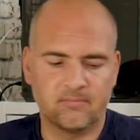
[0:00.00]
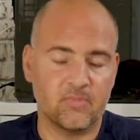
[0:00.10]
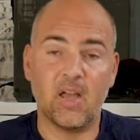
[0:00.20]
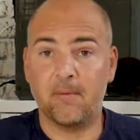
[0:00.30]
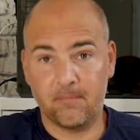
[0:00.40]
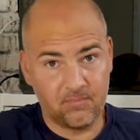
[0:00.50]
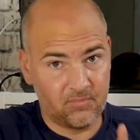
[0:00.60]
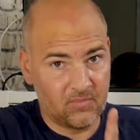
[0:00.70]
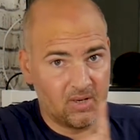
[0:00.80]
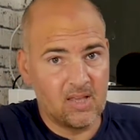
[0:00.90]
now,
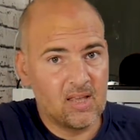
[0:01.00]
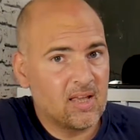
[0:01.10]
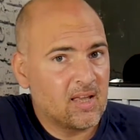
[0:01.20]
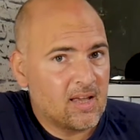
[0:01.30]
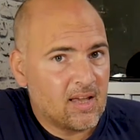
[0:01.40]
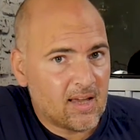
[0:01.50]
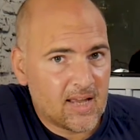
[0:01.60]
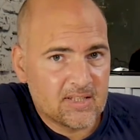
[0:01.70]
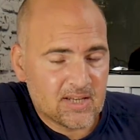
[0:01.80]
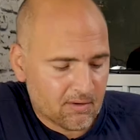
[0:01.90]

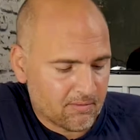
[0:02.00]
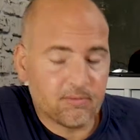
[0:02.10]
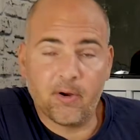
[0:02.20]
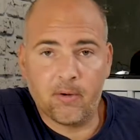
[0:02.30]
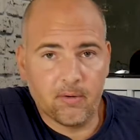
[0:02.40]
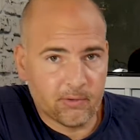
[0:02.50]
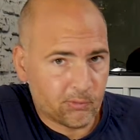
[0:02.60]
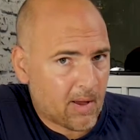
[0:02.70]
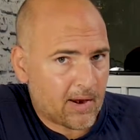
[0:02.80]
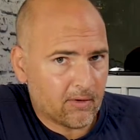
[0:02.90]
Intel have thrown a
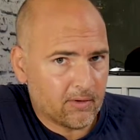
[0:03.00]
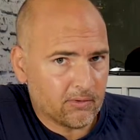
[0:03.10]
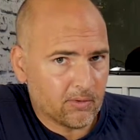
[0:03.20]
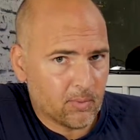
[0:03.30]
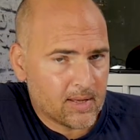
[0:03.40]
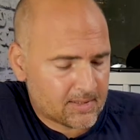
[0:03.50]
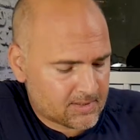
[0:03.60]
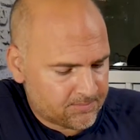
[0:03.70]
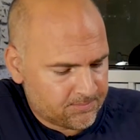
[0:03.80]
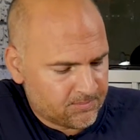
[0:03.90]
spanner into the
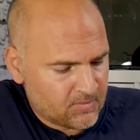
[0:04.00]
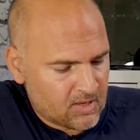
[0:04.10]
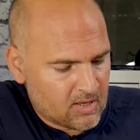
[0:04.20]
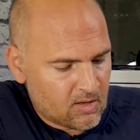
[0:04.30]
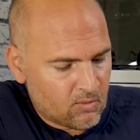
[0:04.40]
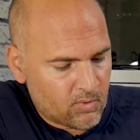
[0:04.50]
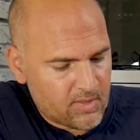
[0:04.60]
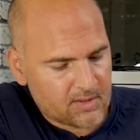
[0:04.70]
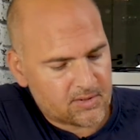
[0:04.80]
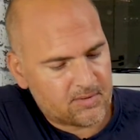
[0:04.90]
mix with
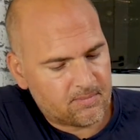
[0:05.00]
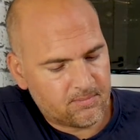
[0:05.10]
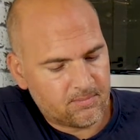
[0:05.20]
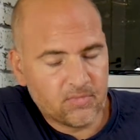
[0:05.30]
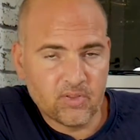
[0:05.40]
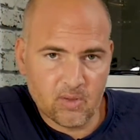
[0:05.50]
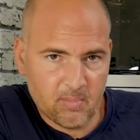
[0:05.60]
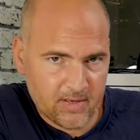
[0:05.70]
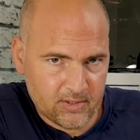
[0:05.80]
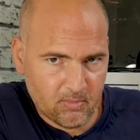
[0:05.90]
this, the
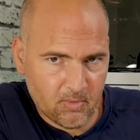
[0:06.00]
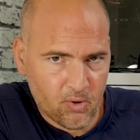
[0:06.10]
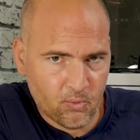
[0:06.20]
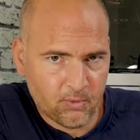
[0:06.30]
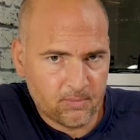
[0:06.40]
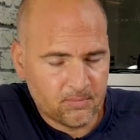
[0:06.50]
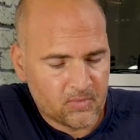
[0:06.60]
Pentium Gold.